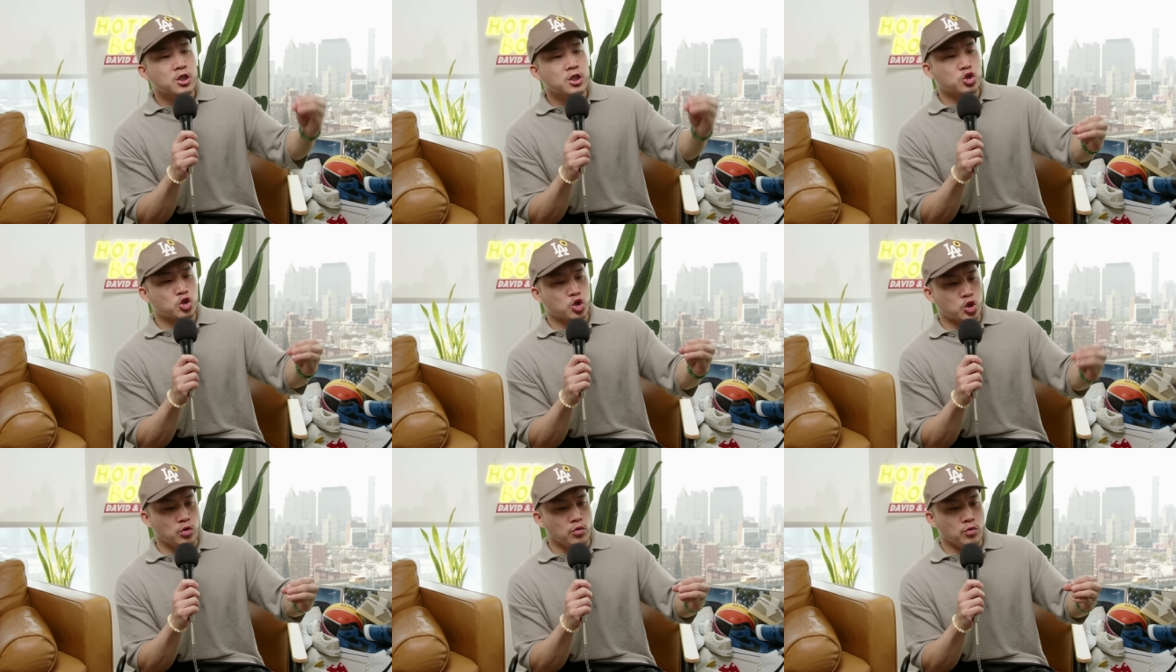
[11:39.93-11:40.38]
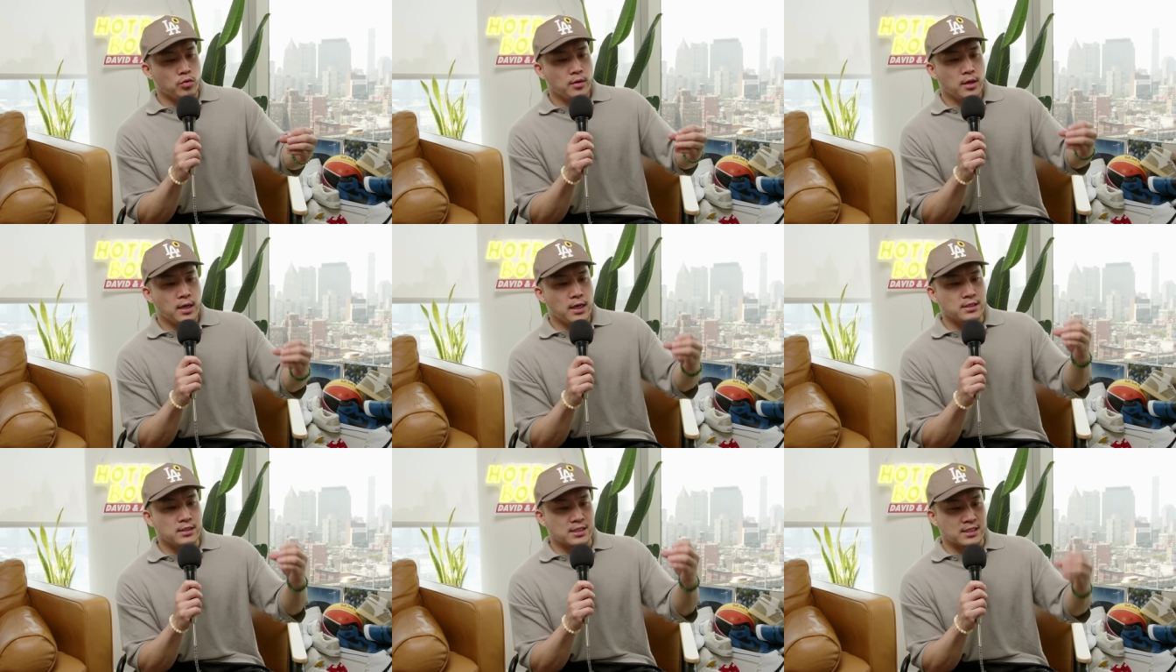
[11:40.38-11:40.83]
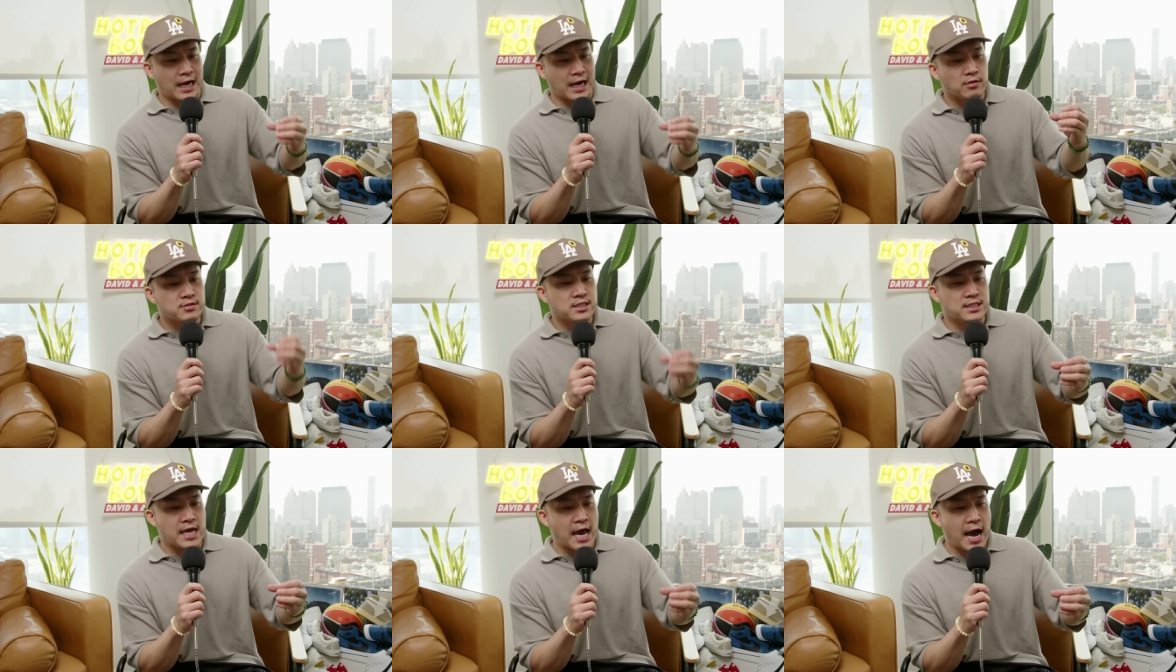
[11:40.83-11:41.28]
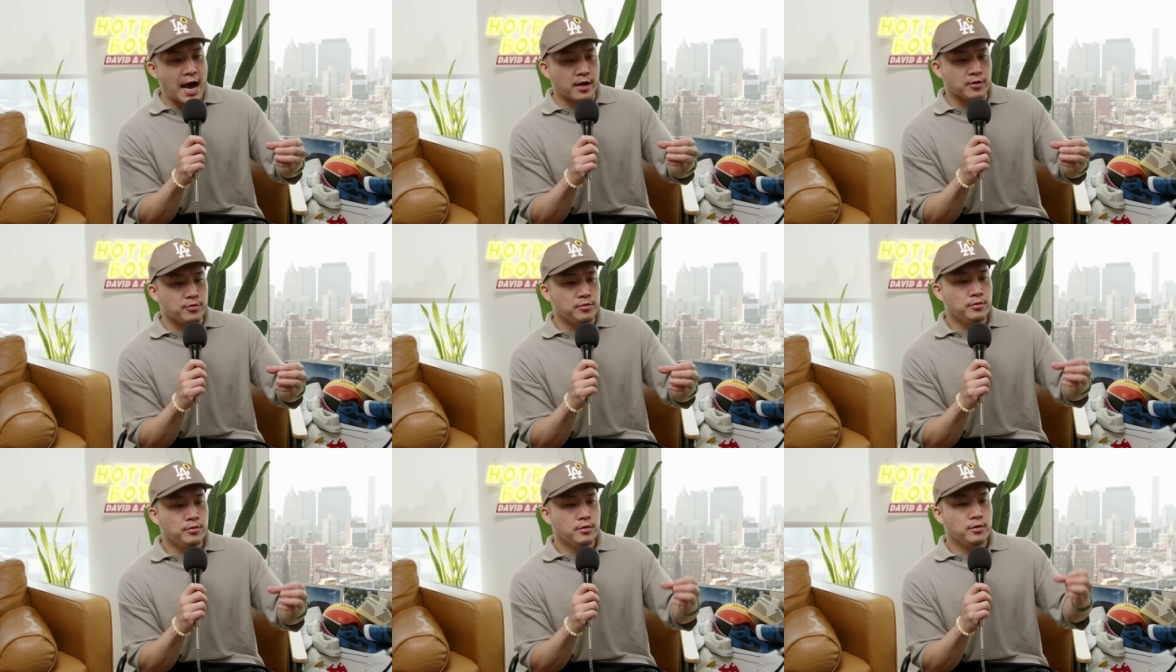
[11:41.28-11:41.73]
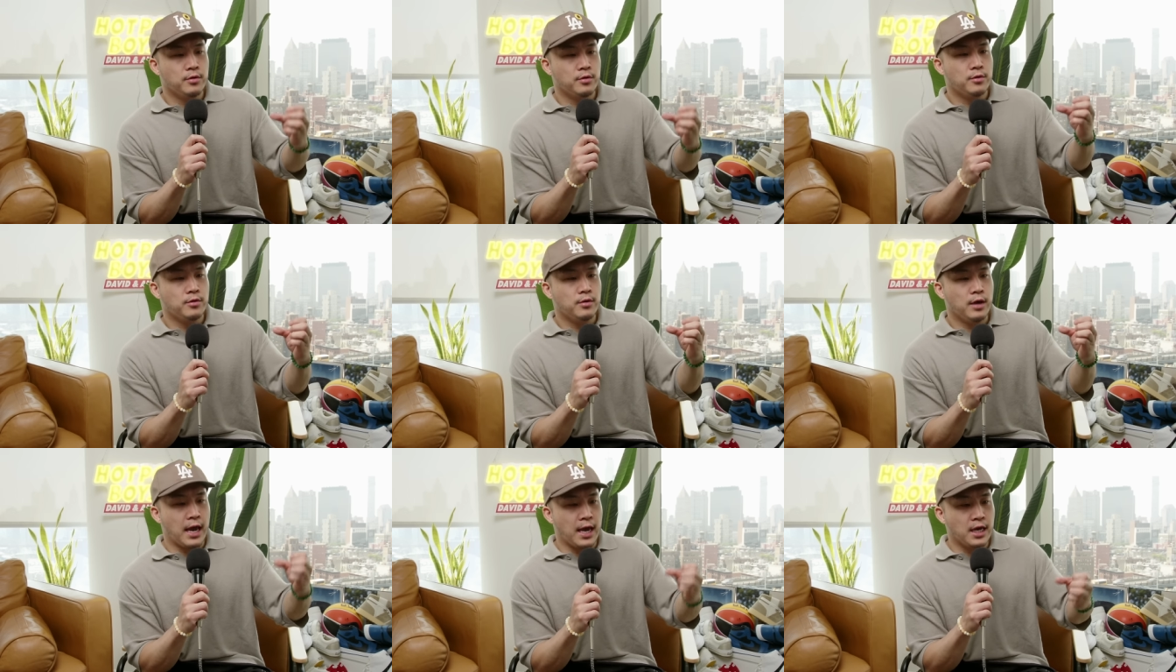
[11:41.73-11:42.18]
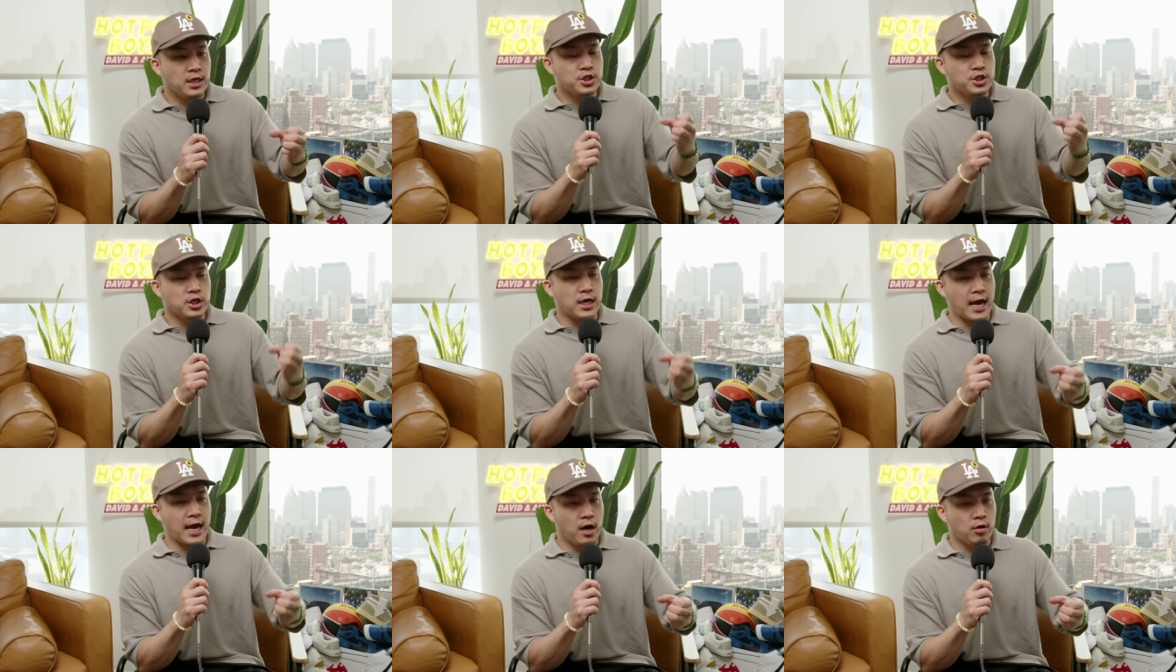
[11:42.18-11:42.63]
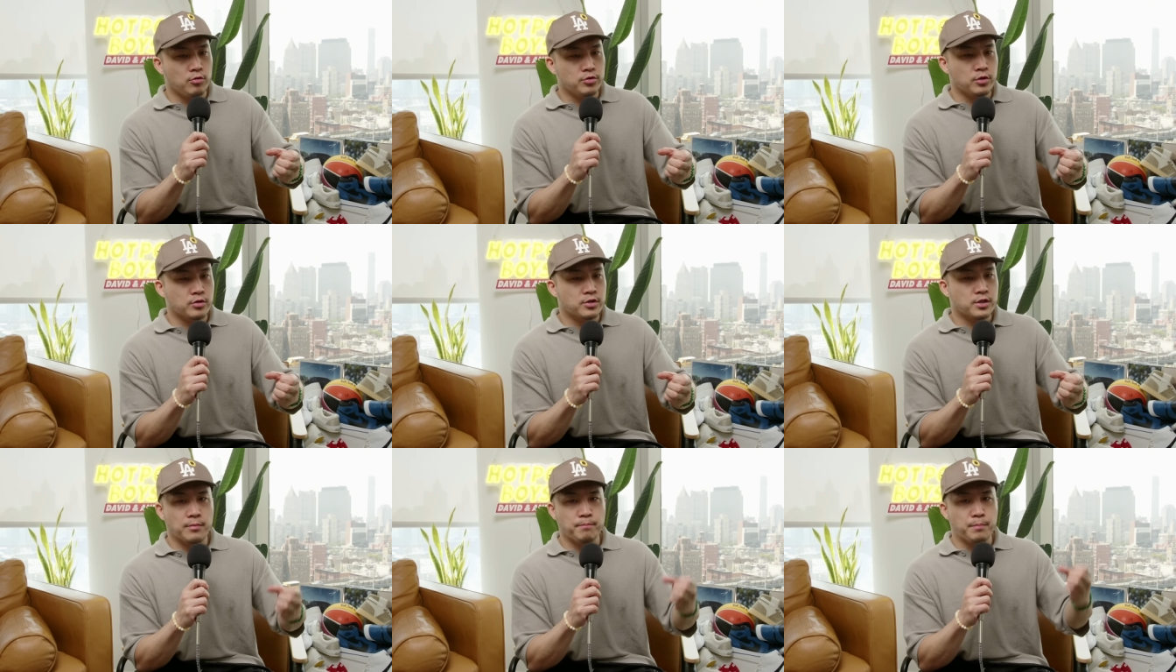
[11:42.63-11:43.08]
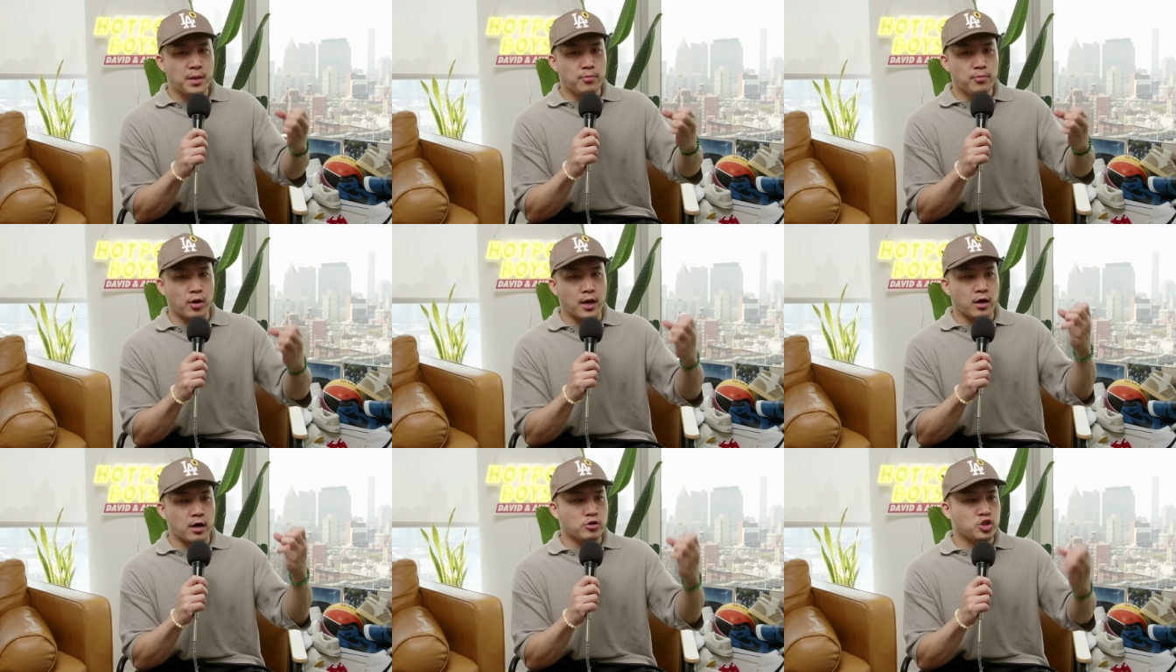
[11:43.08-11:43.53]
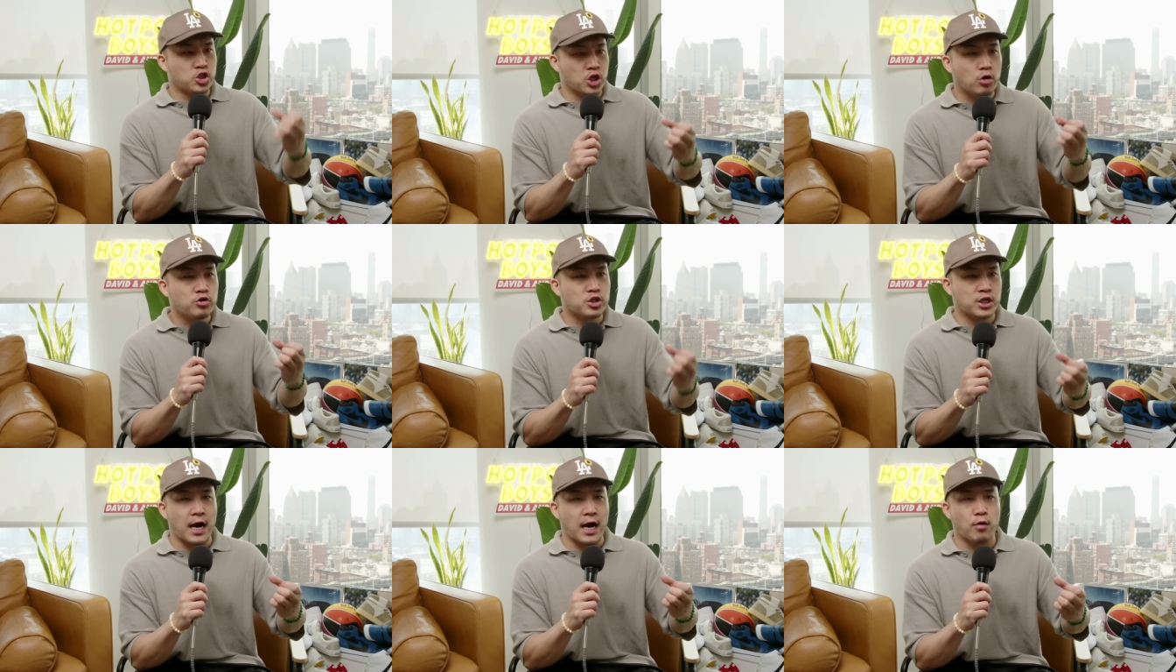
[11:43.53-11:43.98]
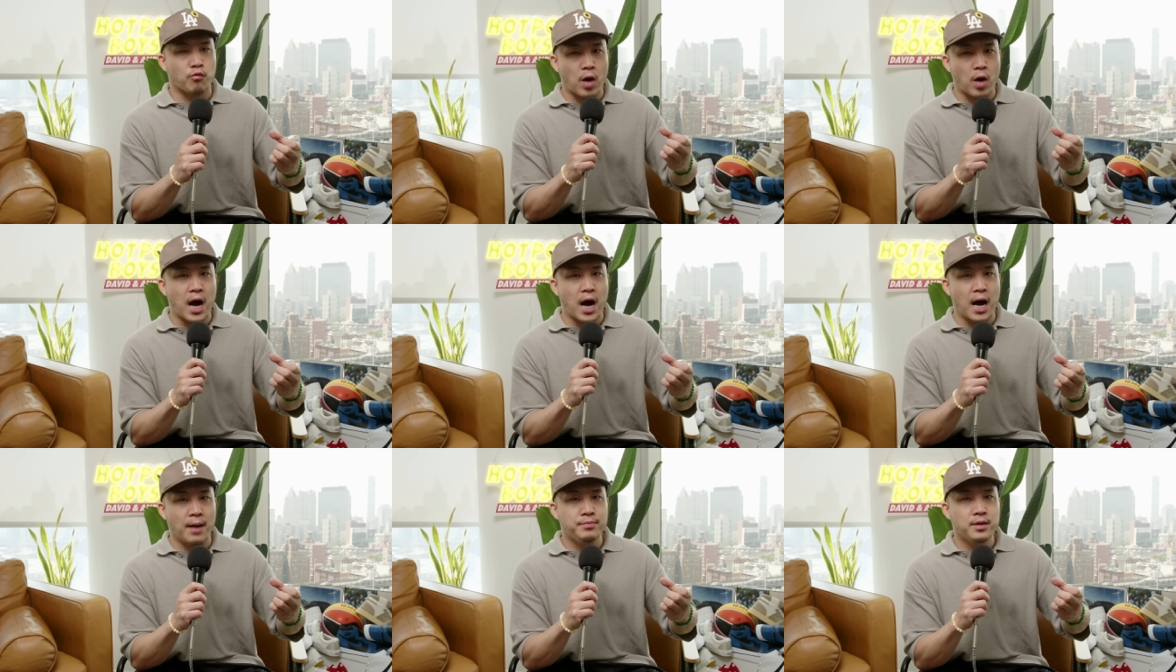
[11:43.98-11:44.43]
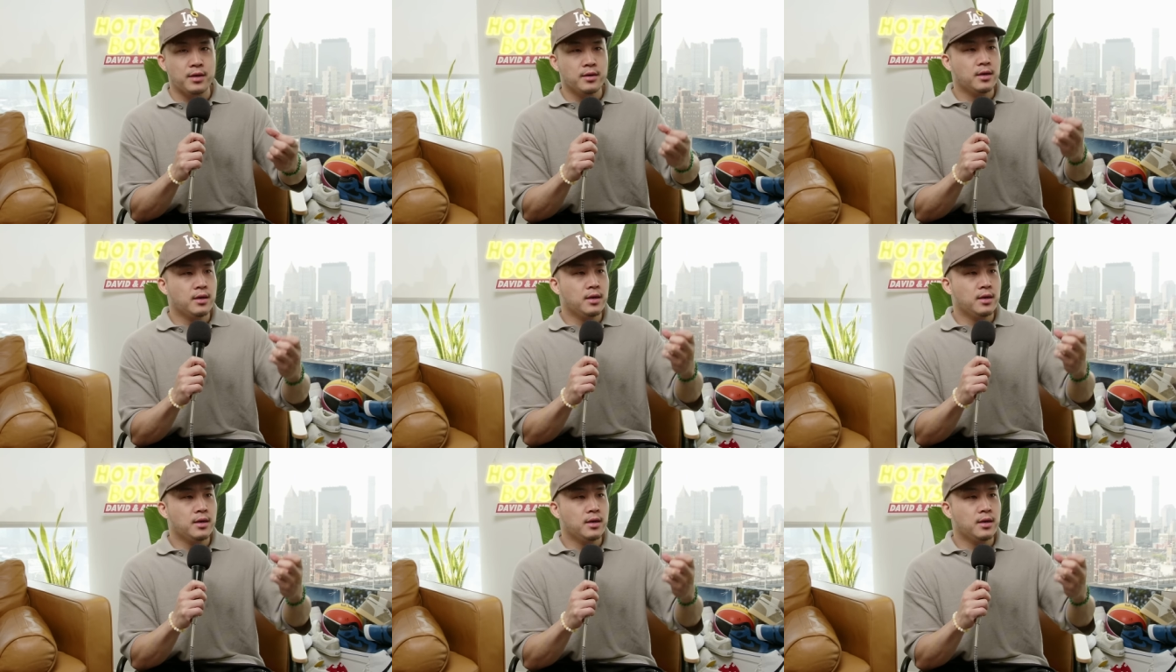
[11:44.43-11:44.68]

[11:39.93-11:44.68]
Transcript: is true. In South Seattle, Asian elders, people at our church got robbed.